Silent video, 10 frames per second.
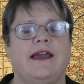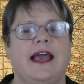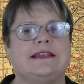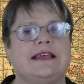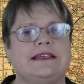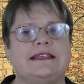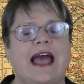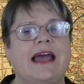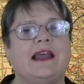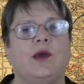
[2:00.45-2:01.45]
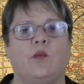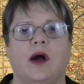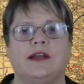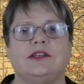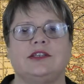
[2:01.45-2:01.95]
as they sat and
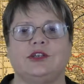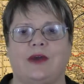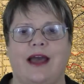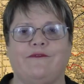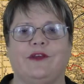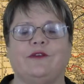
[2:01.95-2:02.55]
watched the traffic